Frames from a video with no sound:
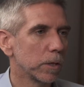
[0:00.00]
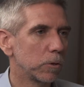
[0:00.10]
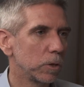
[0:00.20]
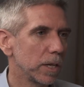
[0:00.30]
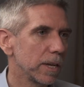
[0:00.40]

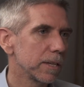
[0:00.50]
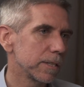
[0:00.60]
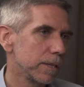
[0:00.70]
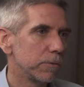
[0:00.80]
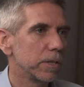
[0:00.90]
Could I
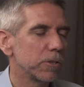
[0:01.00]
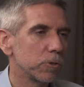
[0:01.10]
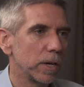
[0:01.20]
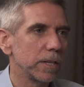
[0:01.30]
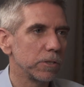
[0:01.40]
ask if this
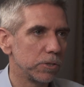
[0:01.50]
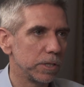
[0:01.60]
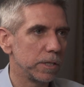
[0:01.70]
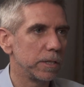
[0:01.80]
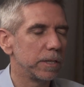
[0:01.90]

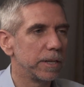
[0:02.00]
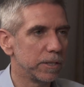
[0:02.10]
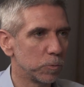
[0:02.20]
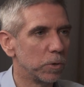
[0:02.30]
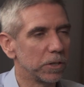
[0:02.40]
strategy
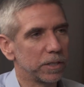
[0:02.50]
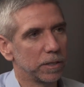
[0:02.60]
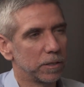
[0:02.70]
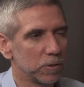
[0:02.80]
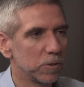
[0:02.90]
is working?
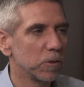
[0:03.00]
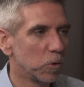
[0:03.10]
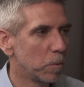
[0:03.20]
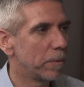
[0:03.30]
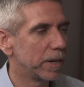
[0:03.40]
Because
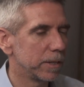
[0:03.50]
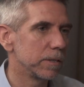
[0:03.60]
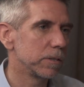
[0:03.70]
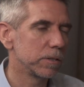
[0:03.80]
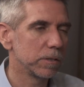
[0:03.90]
Orbán
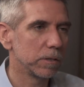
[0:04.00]
is